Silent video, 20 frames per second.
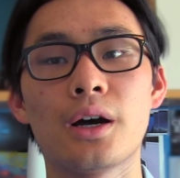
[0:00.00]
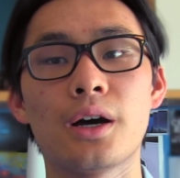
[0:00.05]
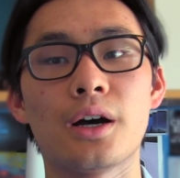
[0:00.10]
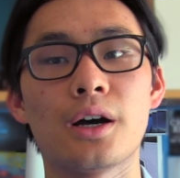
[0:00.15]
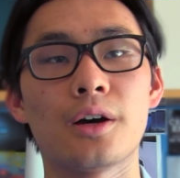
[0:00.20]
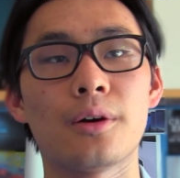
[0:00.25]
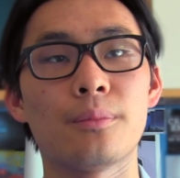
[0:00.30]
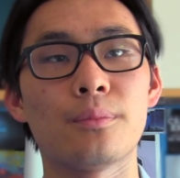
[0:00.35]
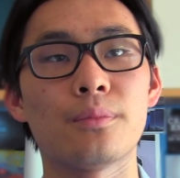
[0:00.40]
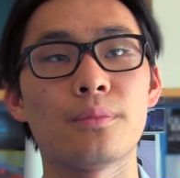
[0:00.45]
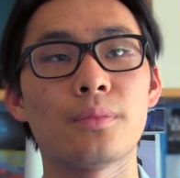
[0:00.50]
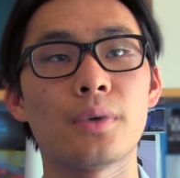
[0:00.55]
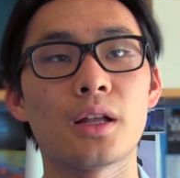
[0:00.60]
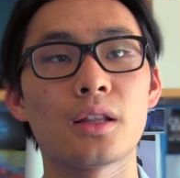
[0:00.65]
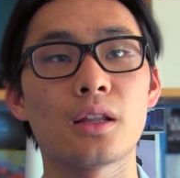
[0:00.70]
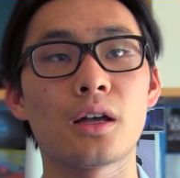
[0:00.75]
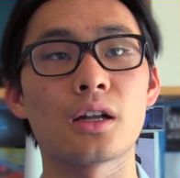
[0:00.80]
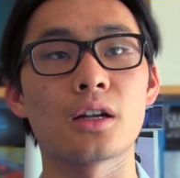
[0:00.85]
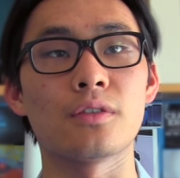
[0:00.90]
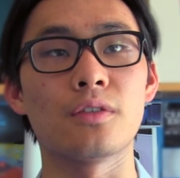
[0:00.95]
a
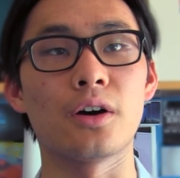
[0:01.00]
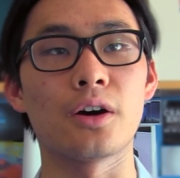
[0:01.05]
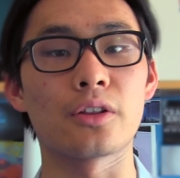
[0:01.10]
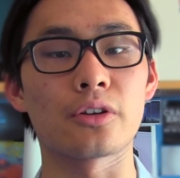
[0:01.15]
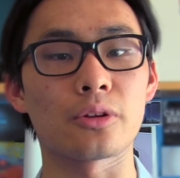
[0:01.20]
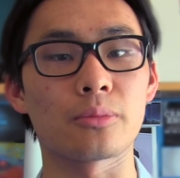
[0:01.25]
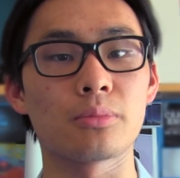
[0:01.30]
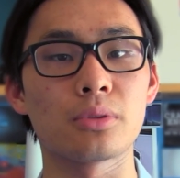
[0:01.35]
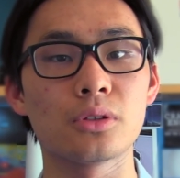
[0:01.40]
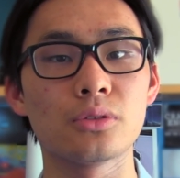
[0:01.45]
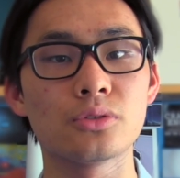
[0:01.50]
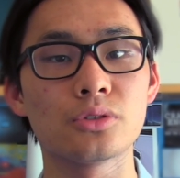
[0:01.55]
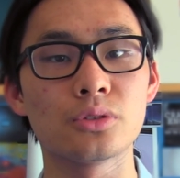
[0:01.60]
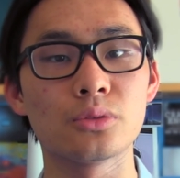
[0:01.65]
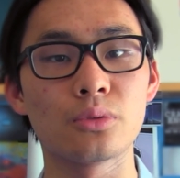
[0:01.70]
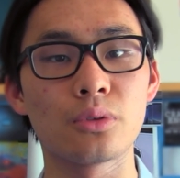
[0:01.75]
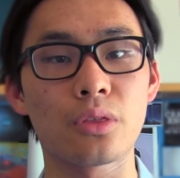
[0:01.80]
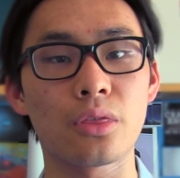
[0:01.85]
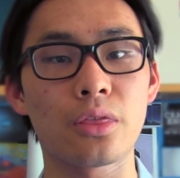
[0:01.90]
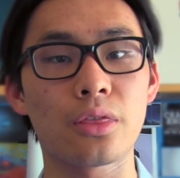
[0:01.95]
lot of other
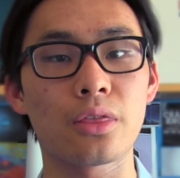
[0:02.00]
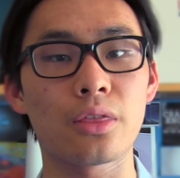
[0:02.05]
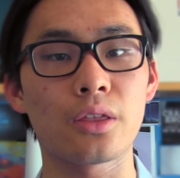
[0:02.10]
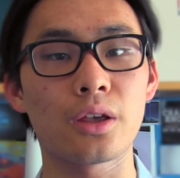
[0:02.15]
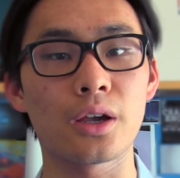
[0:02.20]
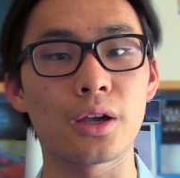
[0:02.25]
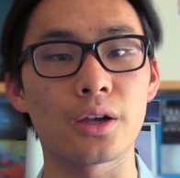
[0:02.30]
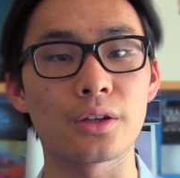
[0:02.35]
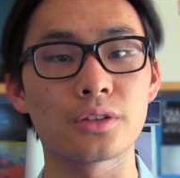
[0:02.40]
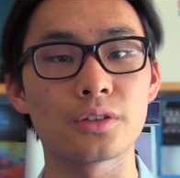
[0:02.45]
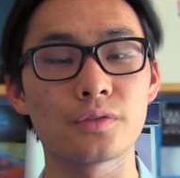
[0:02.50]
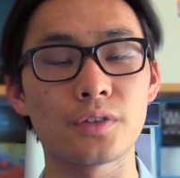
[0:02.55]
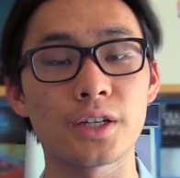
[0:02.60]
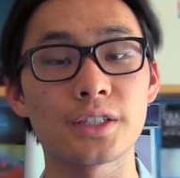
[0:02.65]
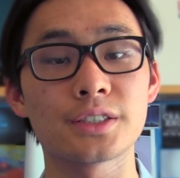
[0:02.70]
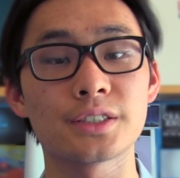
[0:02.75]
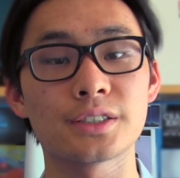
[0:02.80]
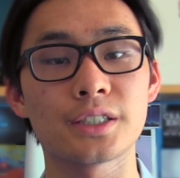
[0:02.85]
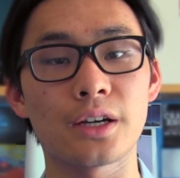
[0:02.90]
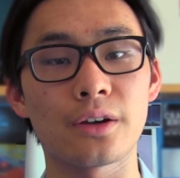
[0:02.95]
Bluetooth
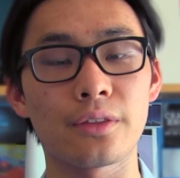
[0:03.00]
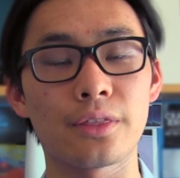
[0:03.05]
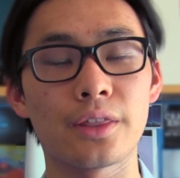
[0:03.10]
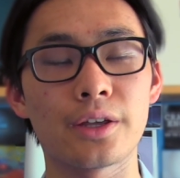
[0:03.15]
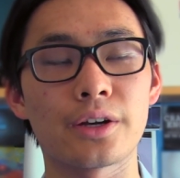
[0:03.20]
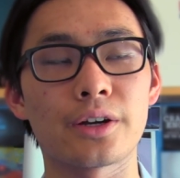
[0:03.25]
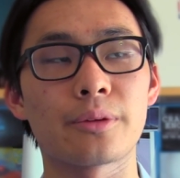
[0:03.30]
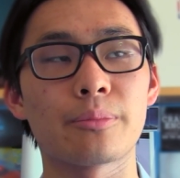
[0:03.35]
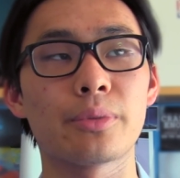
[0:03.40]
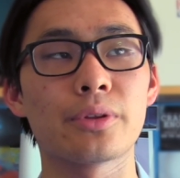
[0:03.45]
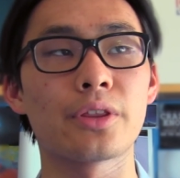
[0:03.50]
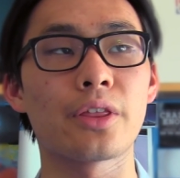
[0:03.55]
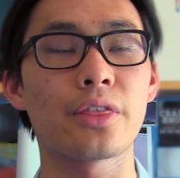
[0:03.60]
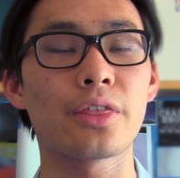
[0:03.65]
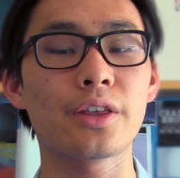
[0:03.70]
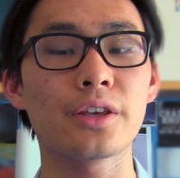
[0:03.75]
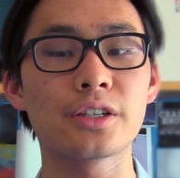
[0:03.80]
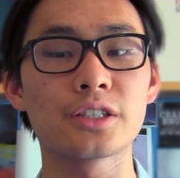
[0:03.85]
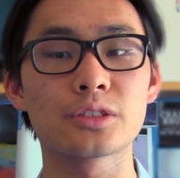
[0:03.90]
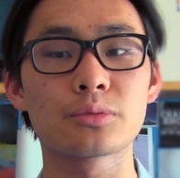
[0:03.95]
devices out there, but the
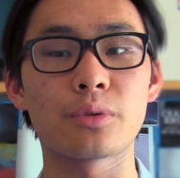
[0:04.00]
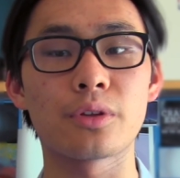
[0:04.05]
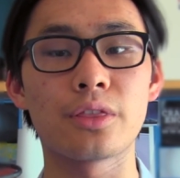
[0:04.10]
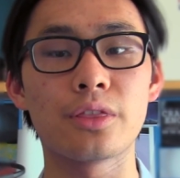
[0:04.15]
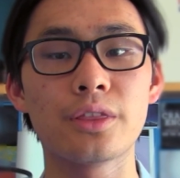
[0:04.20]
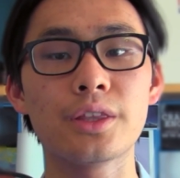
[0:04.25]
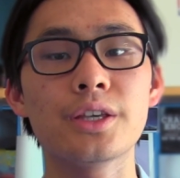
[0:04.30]
thing is with